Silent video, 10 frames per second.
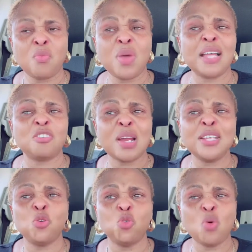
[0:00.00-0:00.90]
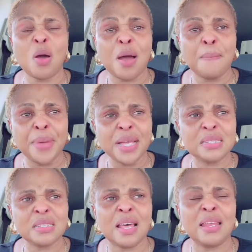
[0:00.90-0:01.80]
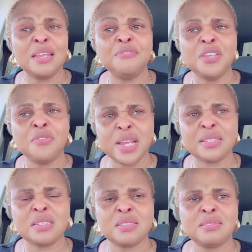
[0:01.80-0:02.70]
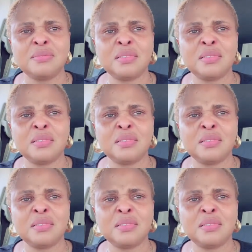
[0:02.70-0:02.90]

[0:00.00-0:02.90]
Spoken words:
We are trying to do our best and live the rest.